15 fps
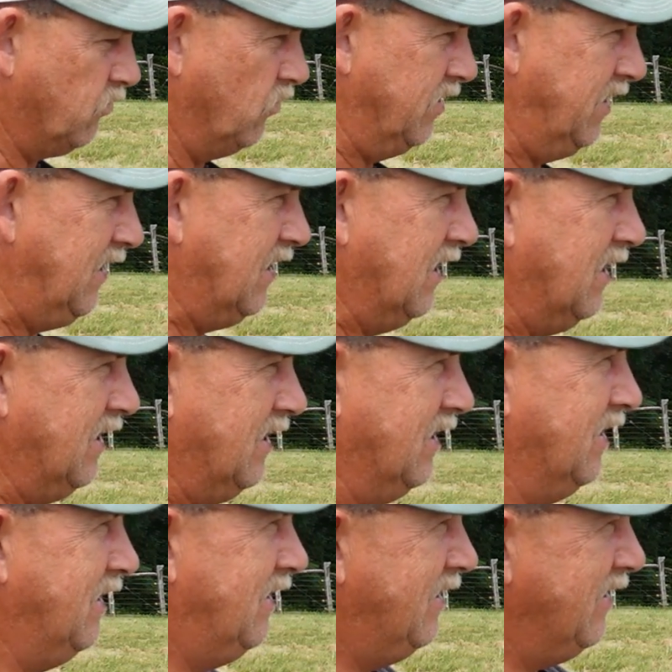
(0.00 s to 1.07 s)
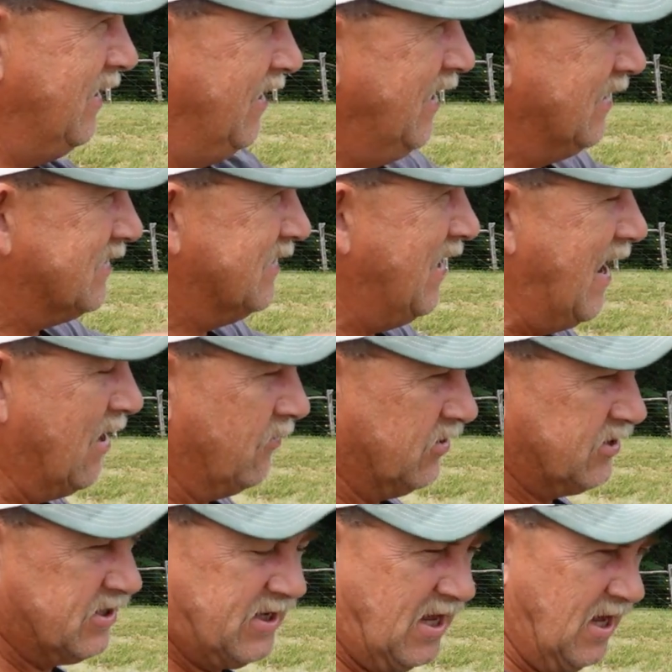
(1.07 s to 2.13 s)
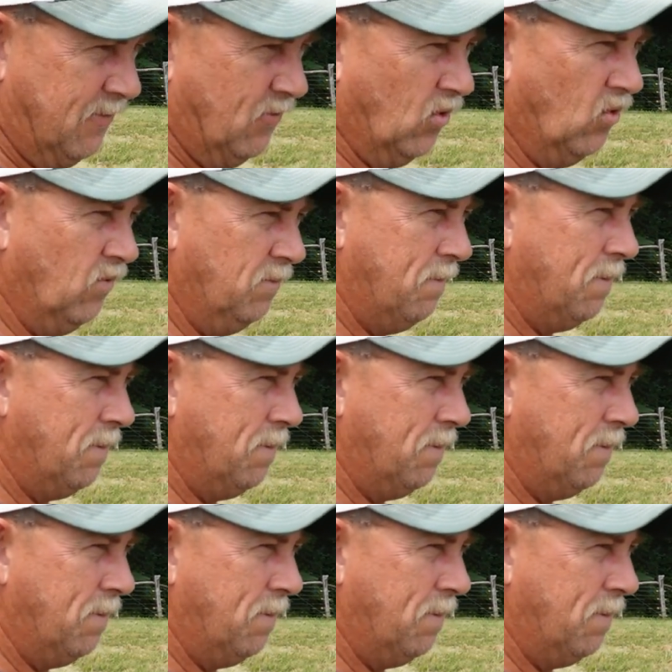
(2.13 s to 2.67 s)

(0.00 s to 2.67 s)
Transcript: week. It's down to stubble.